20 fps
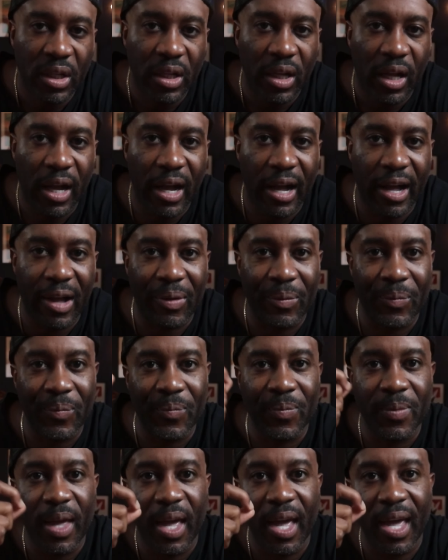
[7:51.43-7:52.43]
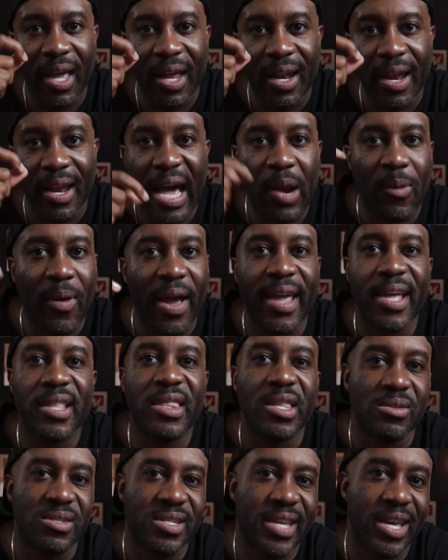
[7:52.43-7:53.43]
And how do I get
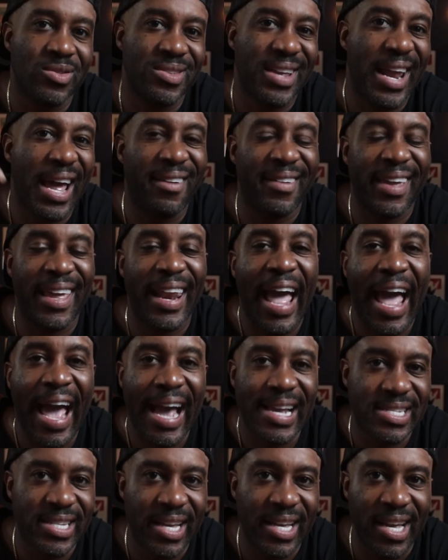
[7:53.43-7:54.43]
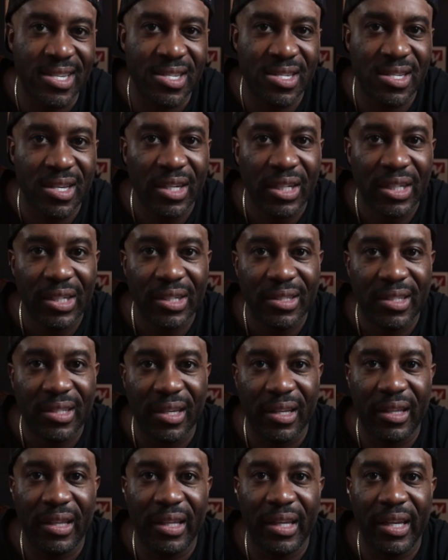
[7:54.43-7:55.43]
those skills, and how do I get access
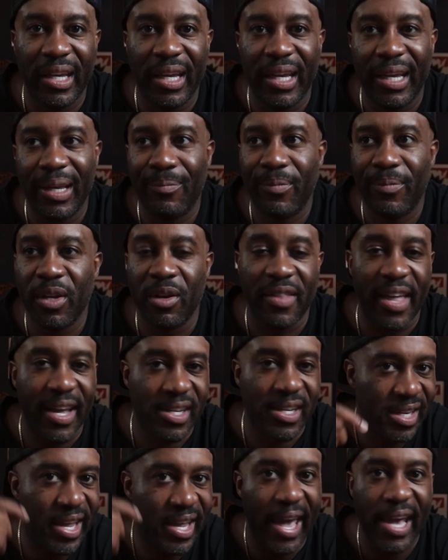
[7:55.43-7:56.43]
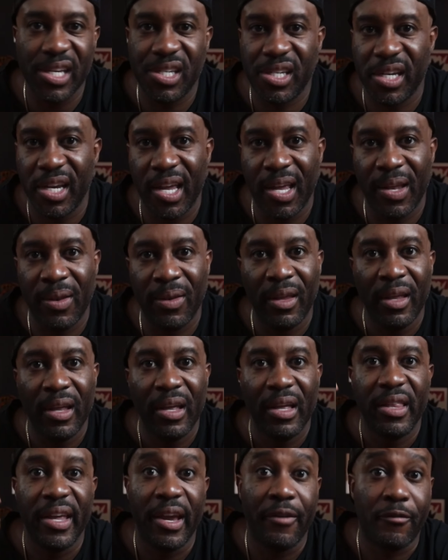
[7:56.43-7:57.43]
to the education,
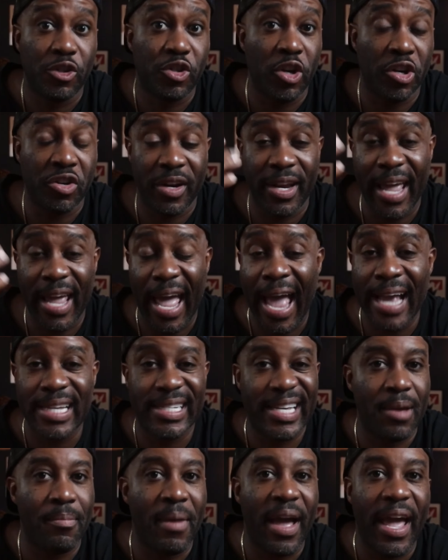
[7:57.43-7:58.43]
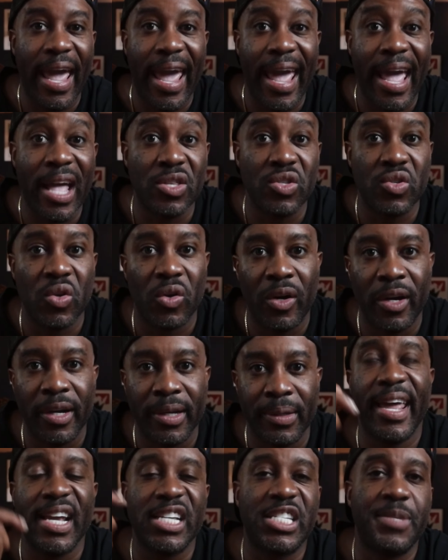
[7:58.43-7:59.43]
the infrastructure, and actually get my hands
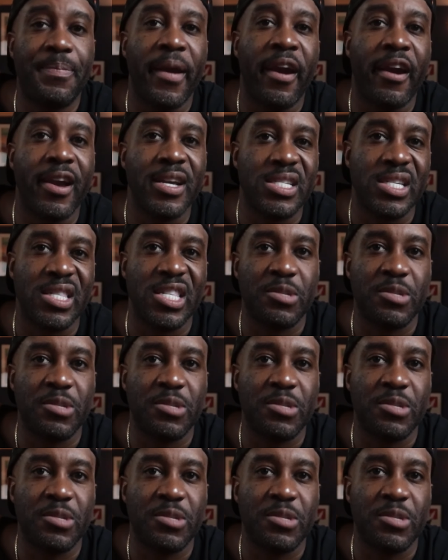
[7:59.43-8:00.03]
on experience in the